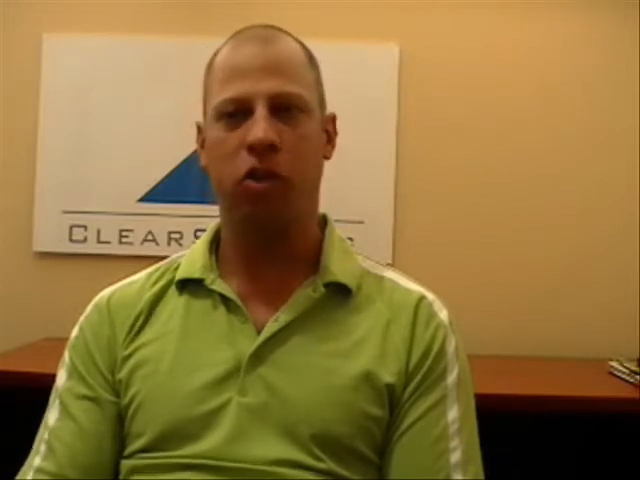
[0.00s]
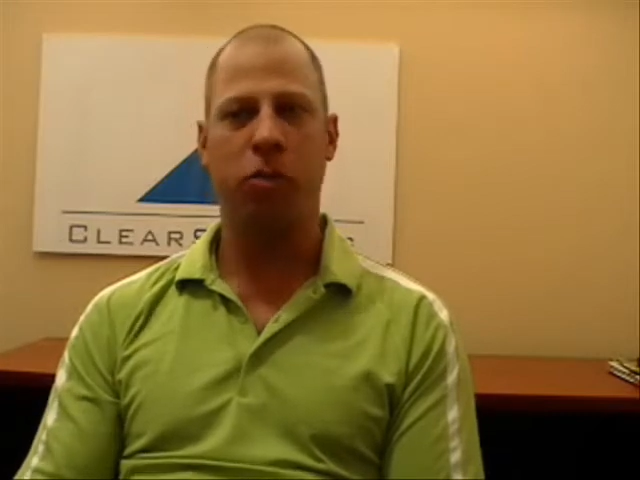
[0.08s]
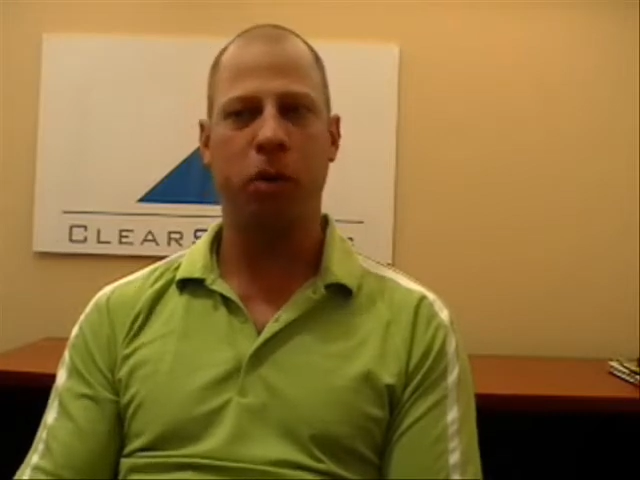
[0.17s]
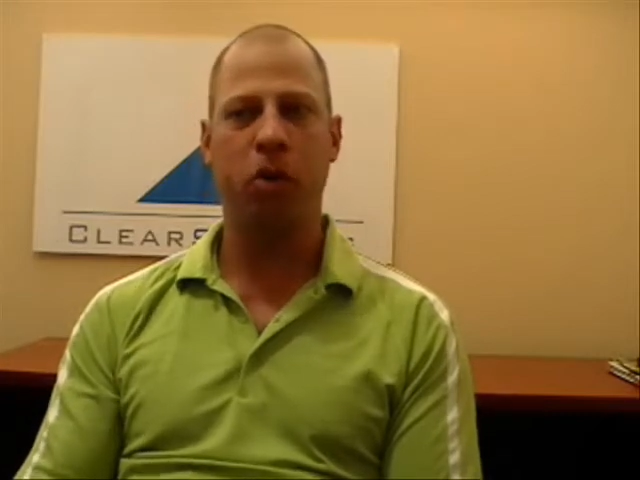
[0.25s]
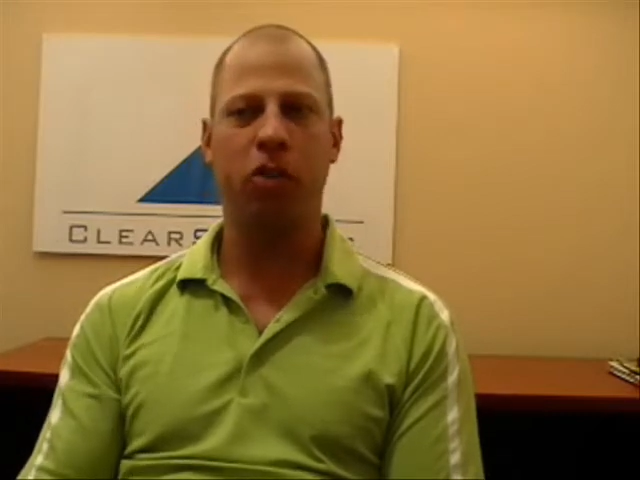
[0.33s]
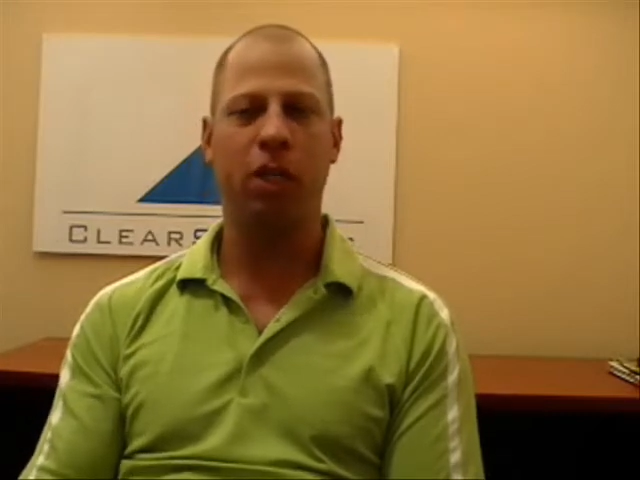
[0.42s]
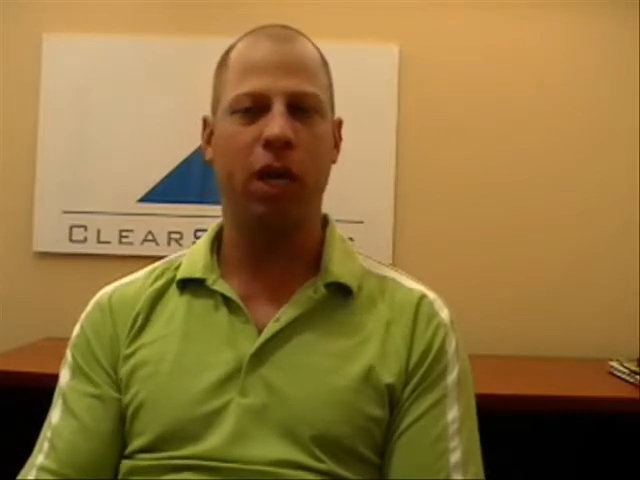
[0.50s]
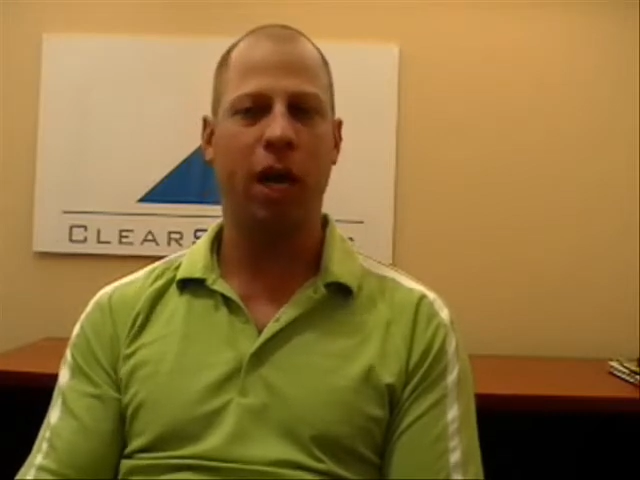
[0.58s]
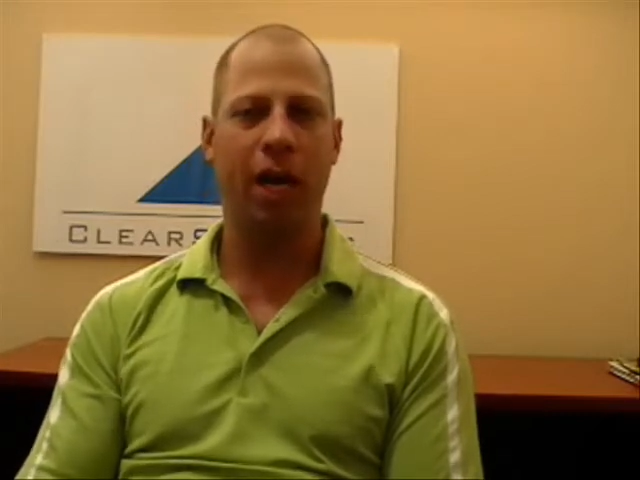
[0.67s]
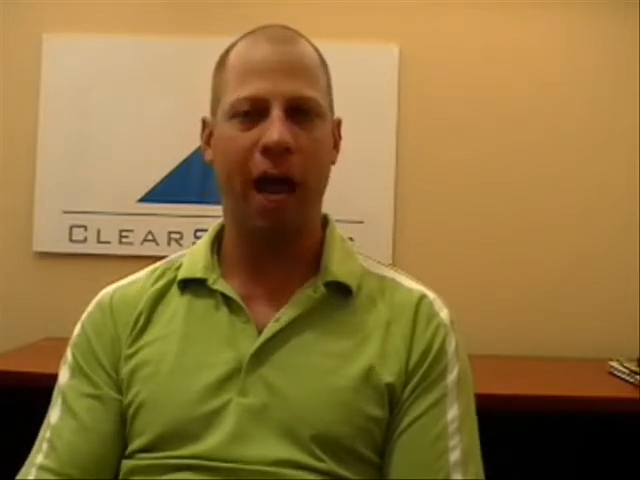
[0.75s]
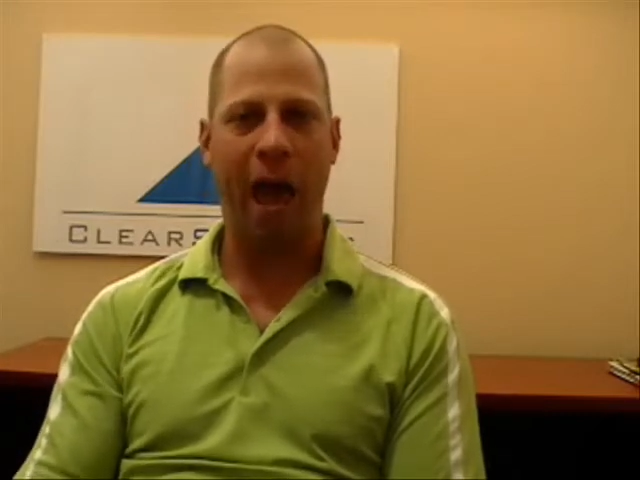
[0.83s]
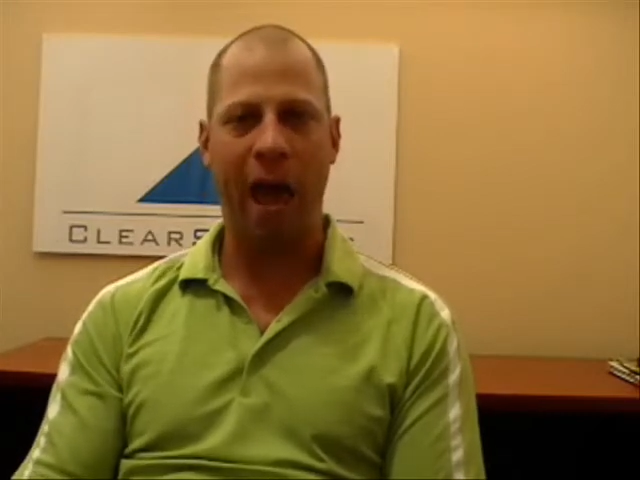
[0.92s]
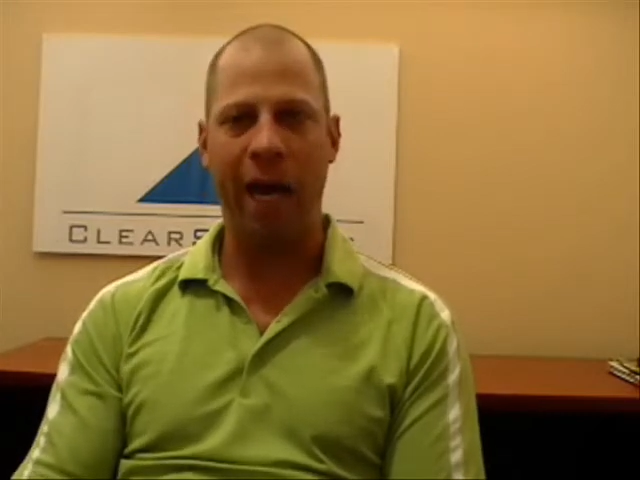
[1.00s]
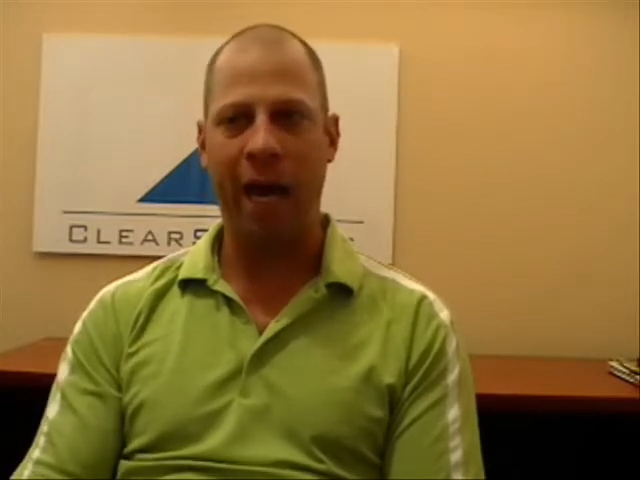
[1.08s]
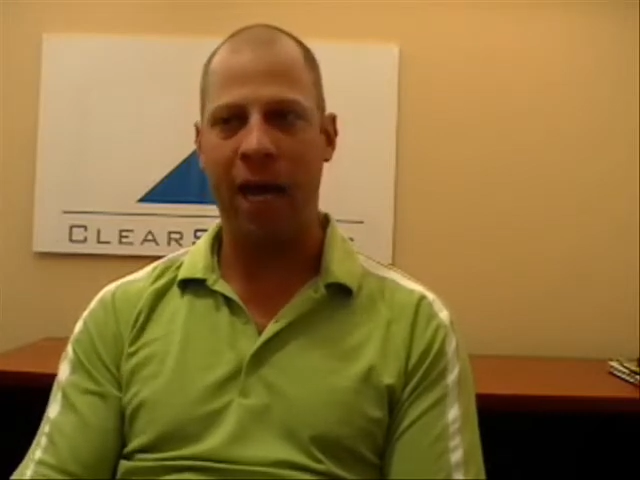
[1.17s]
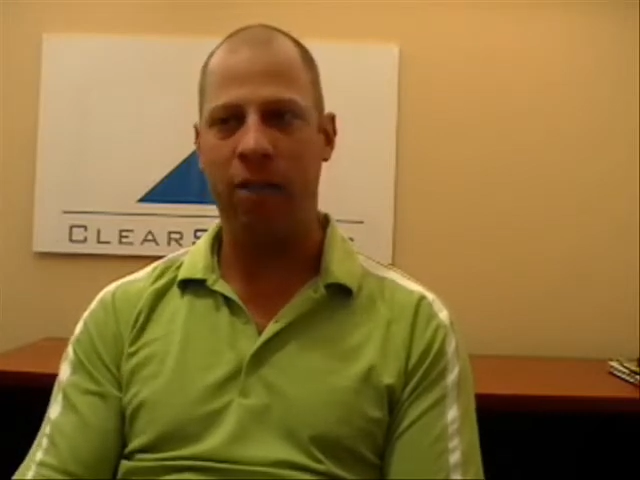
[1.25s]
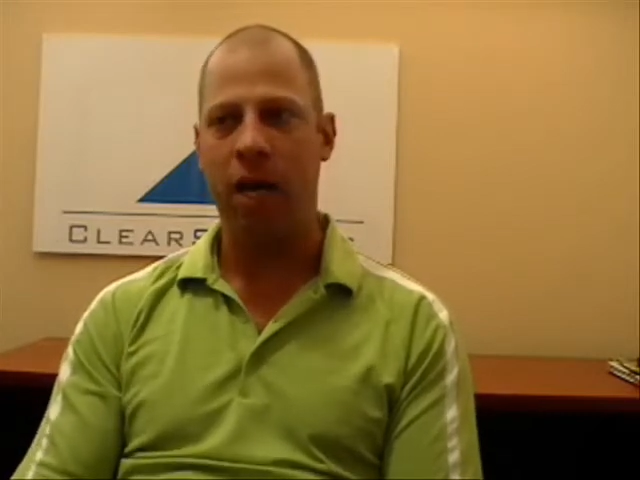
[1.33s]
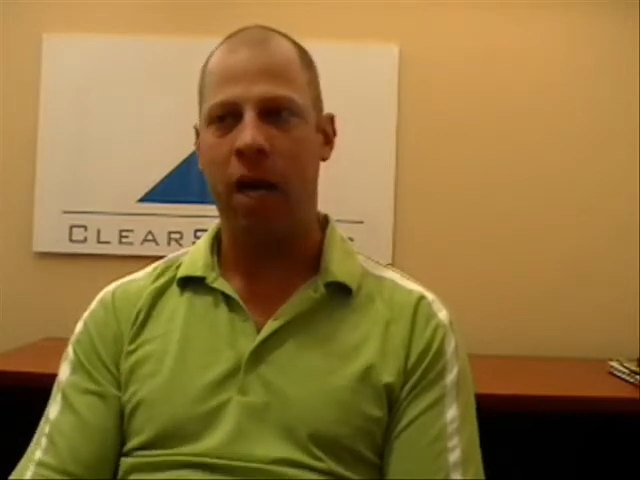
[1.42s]
Just because an ad
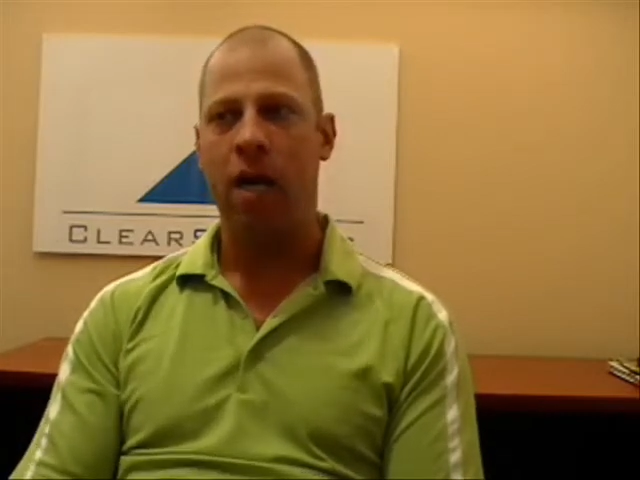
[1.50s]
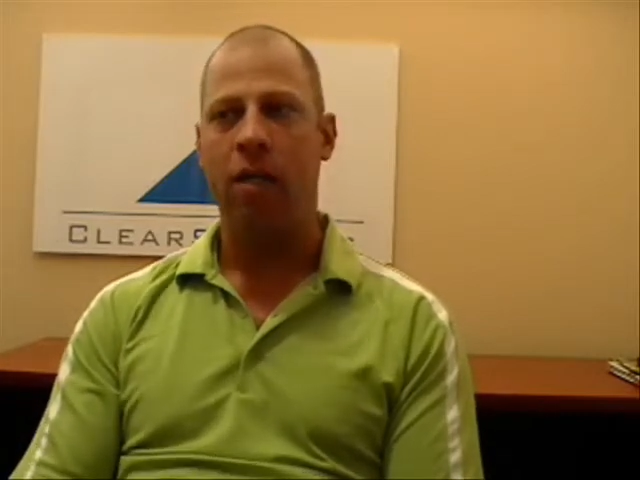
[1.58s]
has